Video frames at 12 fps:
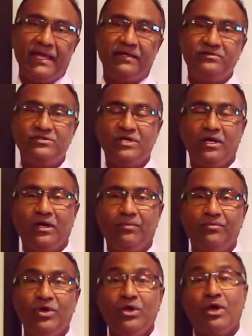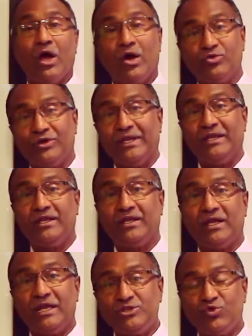and how to get a